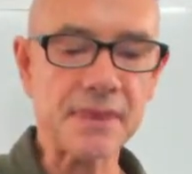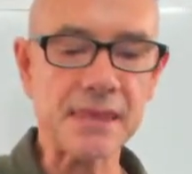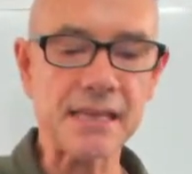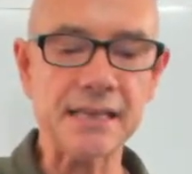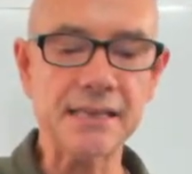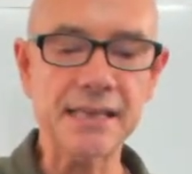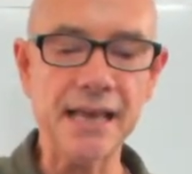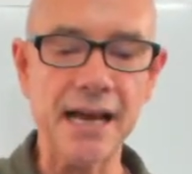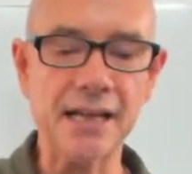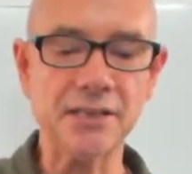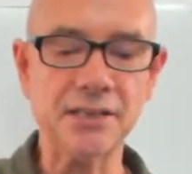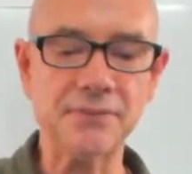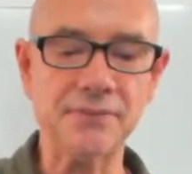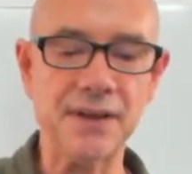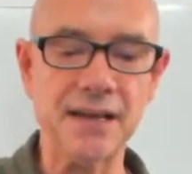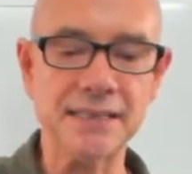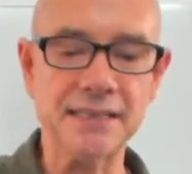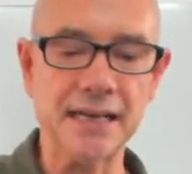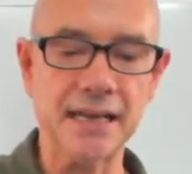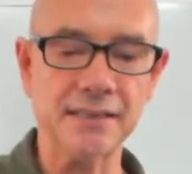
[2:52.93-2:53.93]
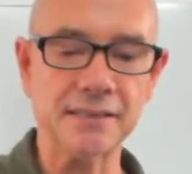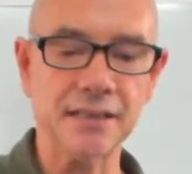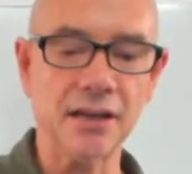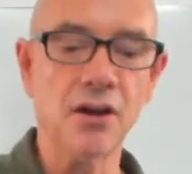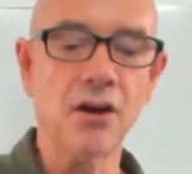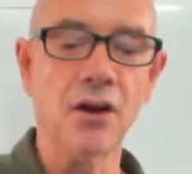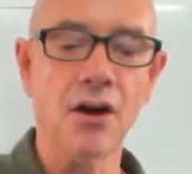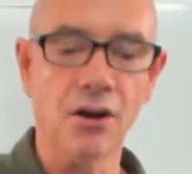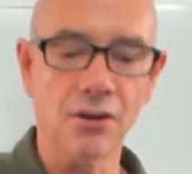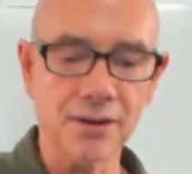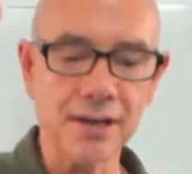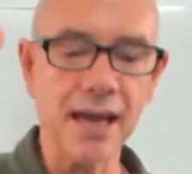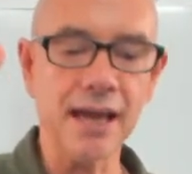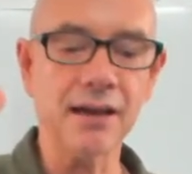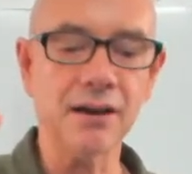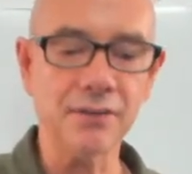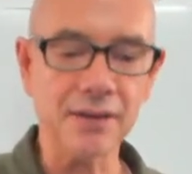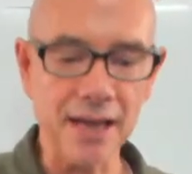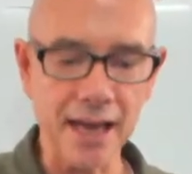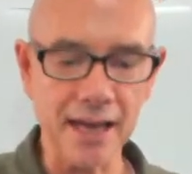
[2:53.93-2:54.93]
That's fantastic. Okay,
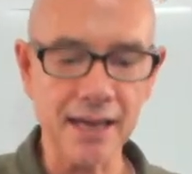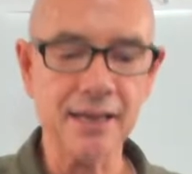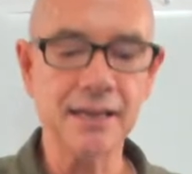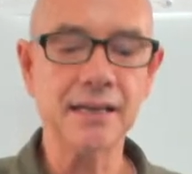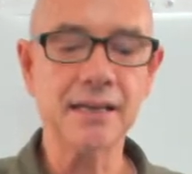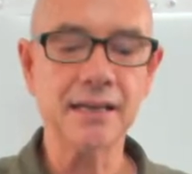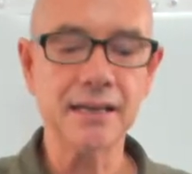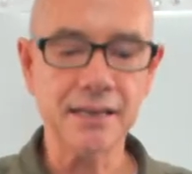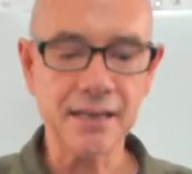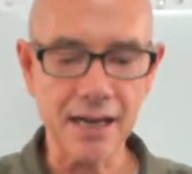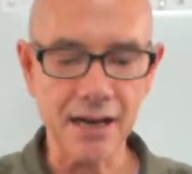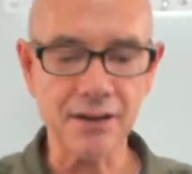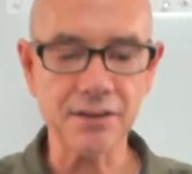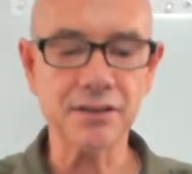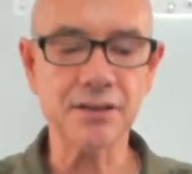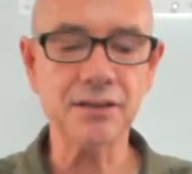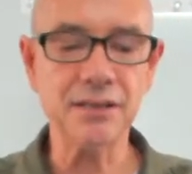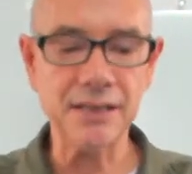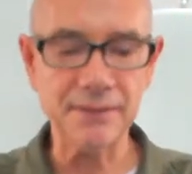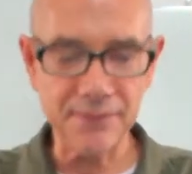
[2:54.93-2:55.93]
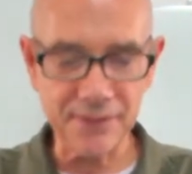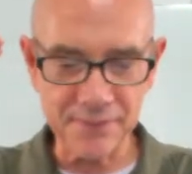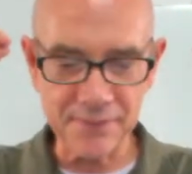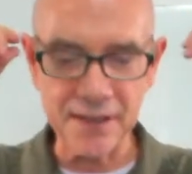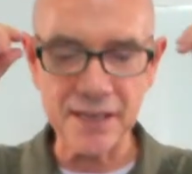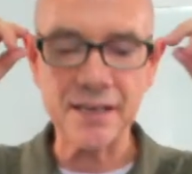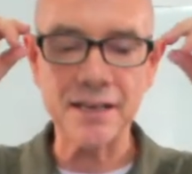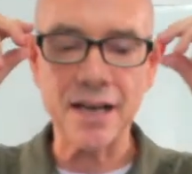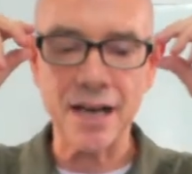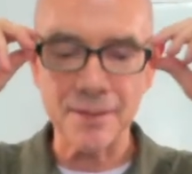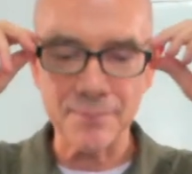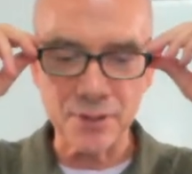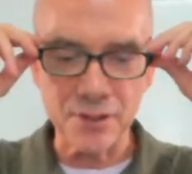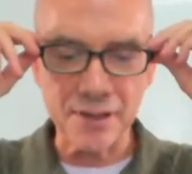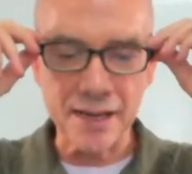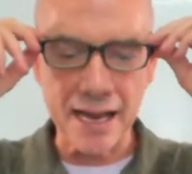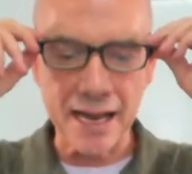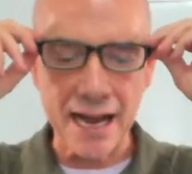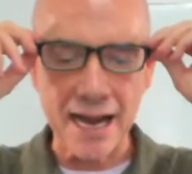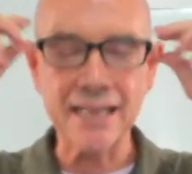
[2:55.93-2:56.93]
okay. Cal, you live in Vietnam.
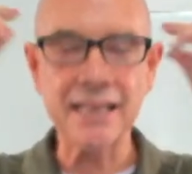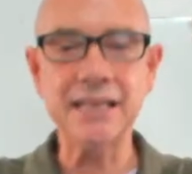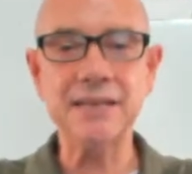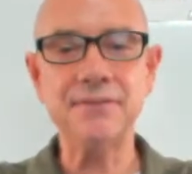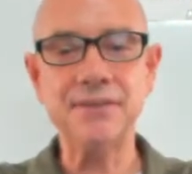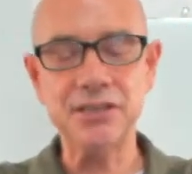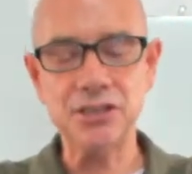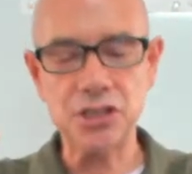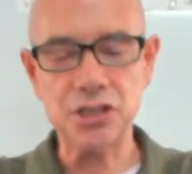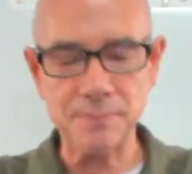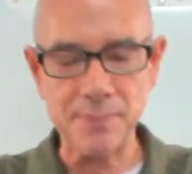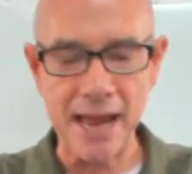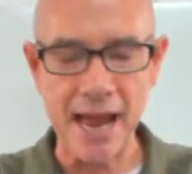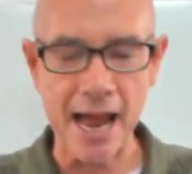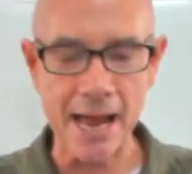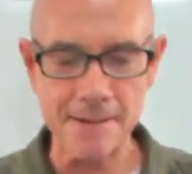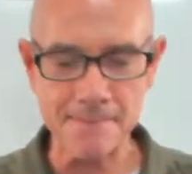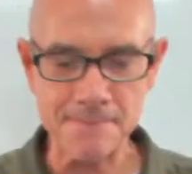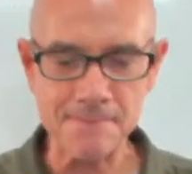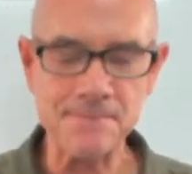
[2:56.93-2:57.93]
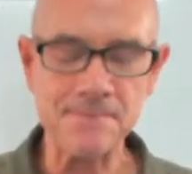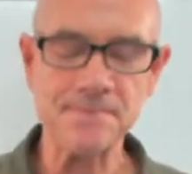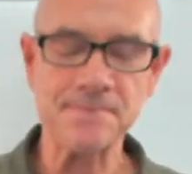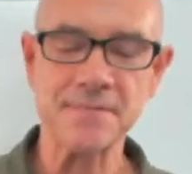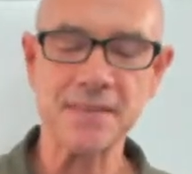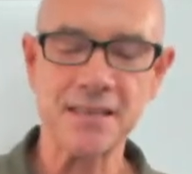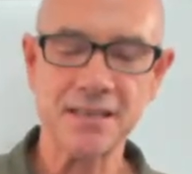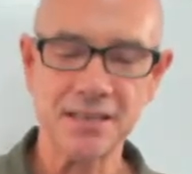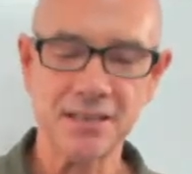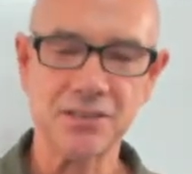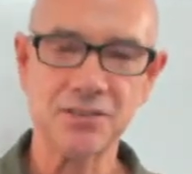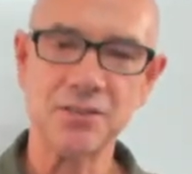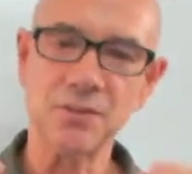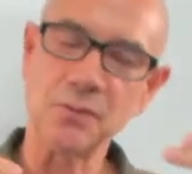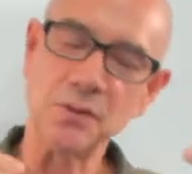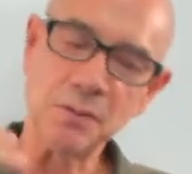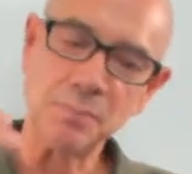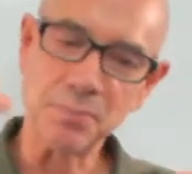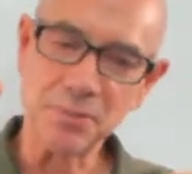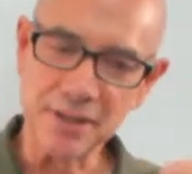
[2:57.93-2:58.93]
Okay, I live in Japan, so
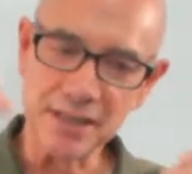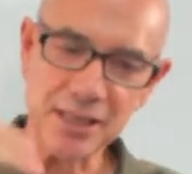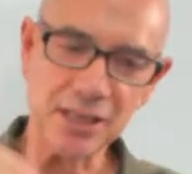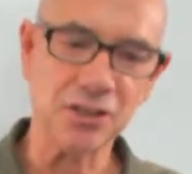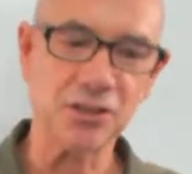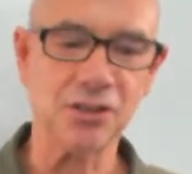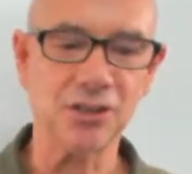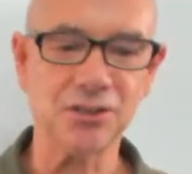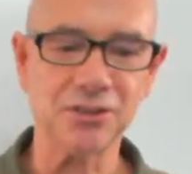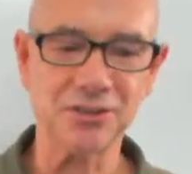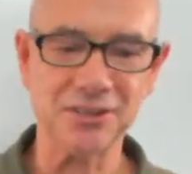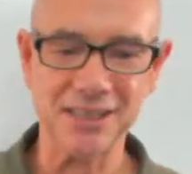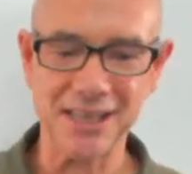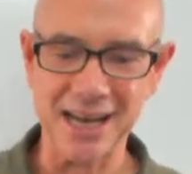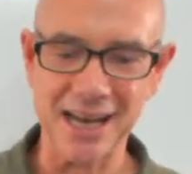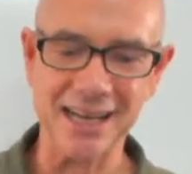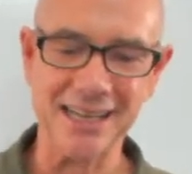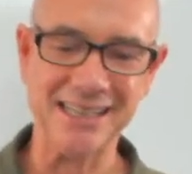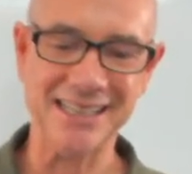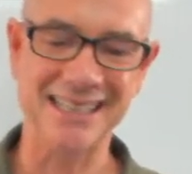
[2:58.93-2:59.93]
we're pretty close, yeah.